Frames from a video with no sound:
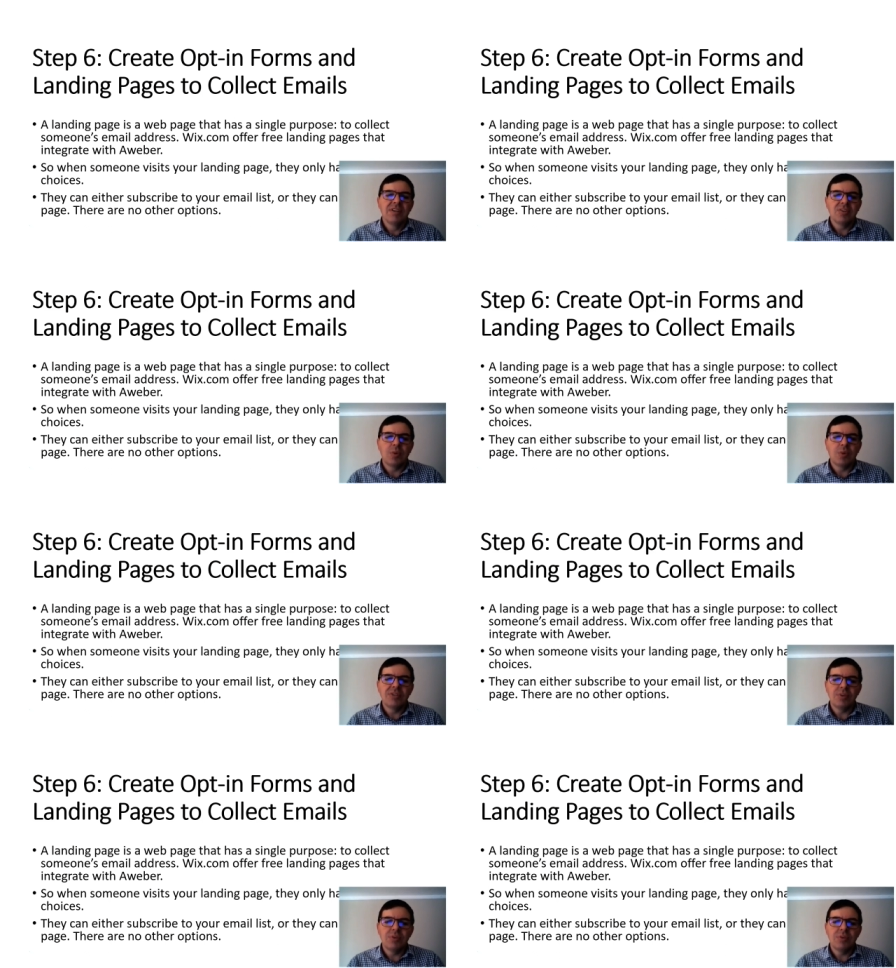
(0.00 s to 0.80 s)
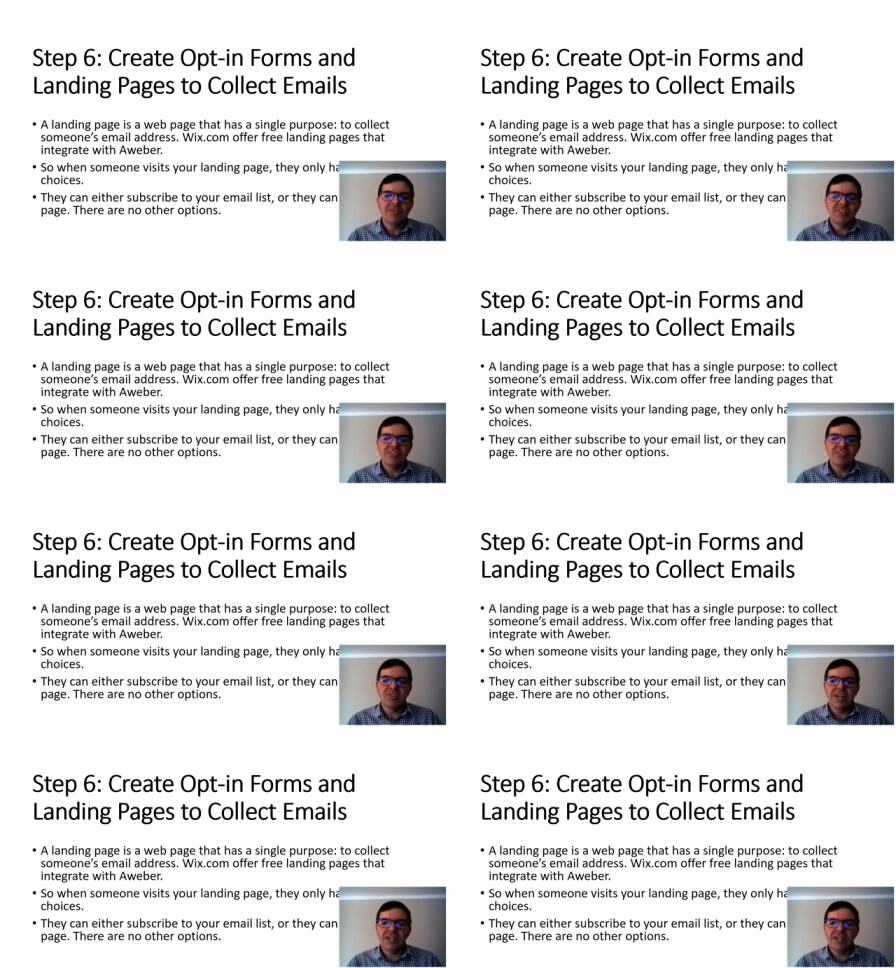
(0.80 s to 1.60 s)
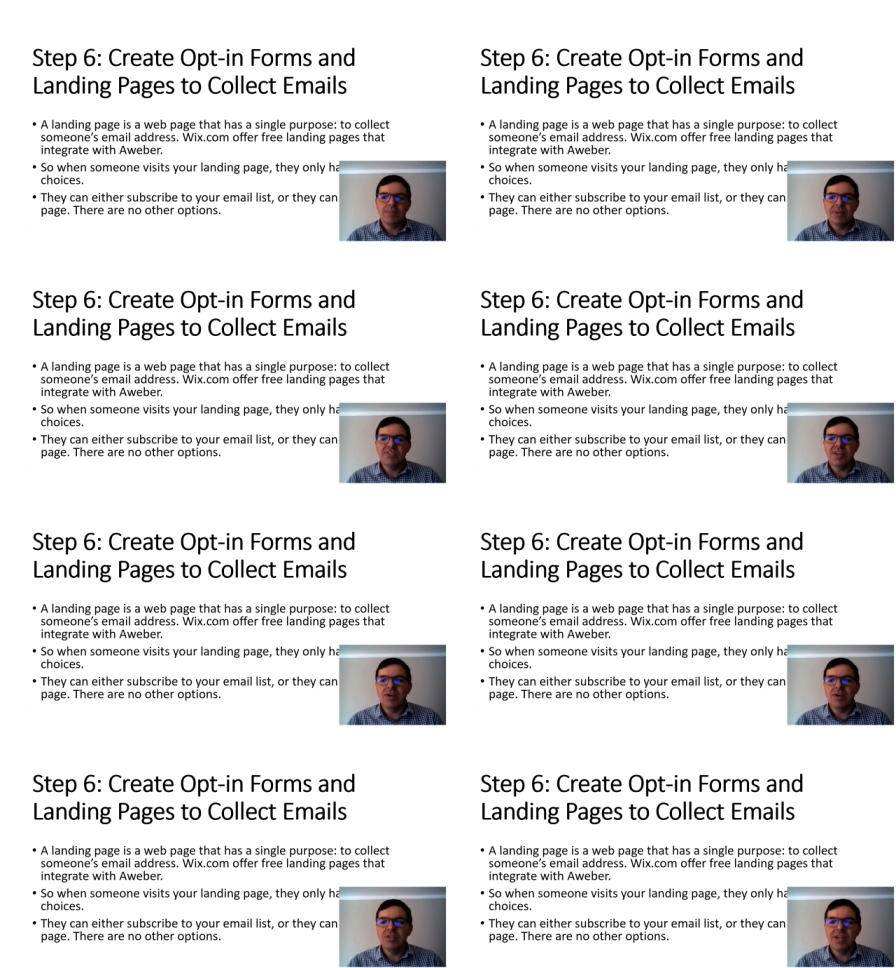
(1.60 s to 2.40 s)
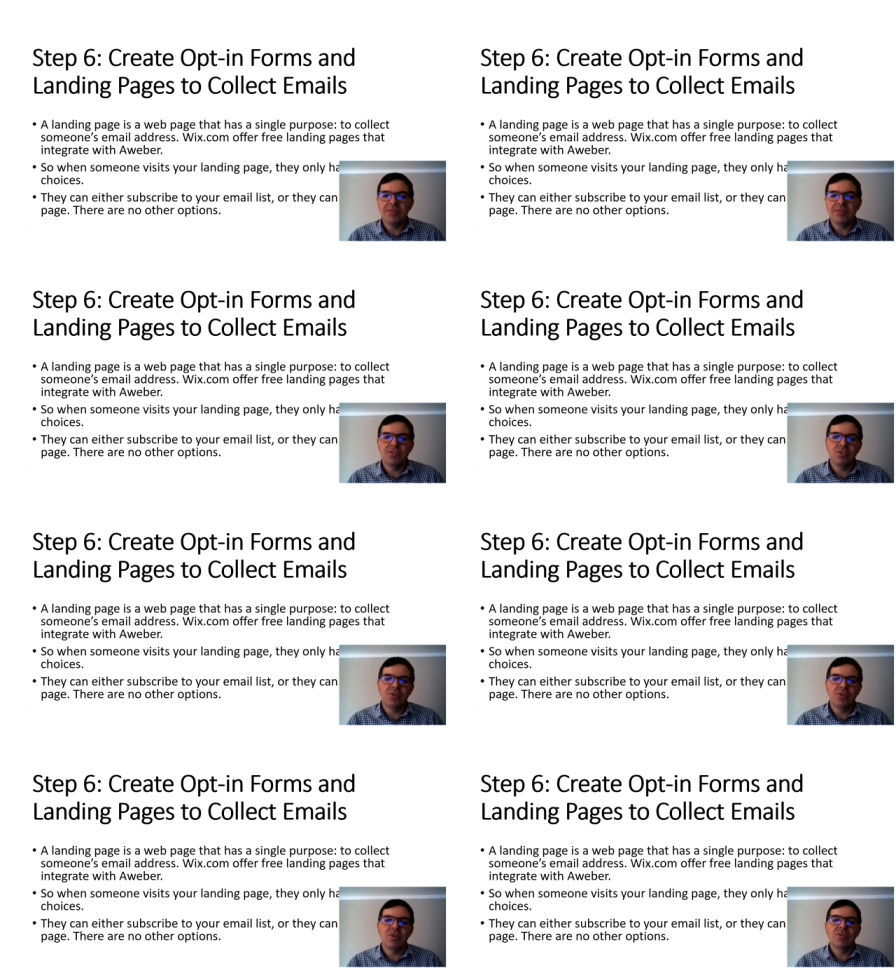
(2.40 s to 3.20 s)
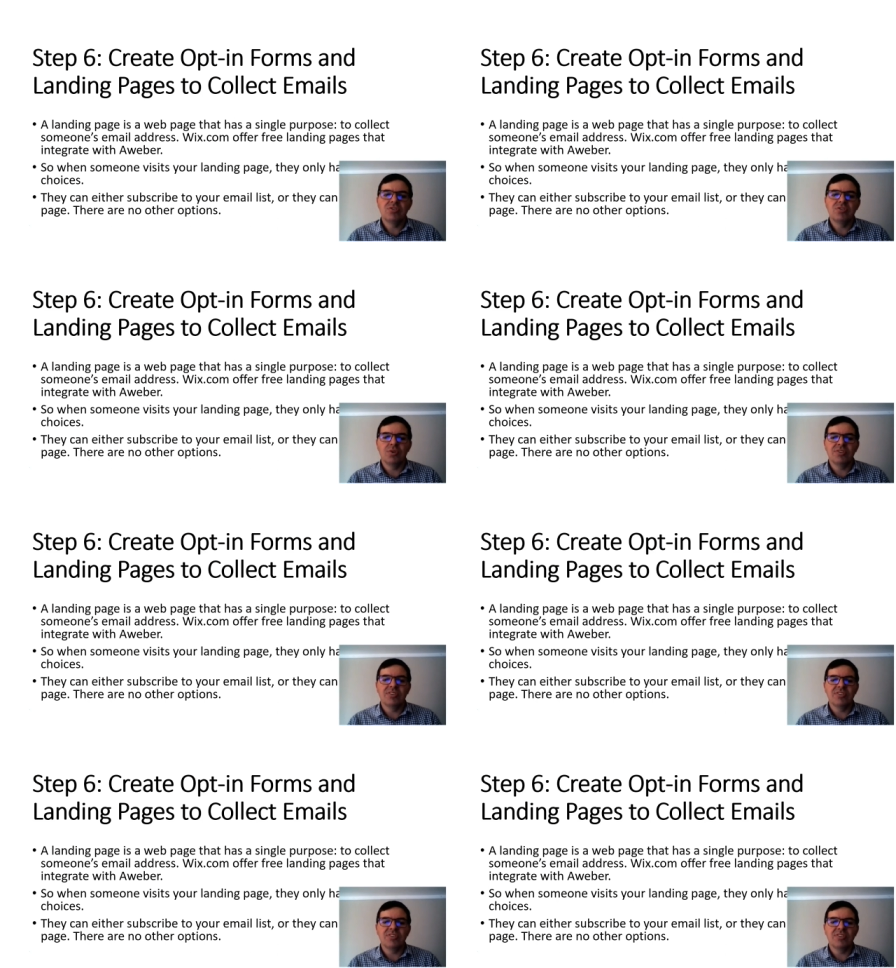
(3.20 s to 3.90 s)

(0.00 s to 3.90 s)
So when someone visits your landing page, they only have two choices.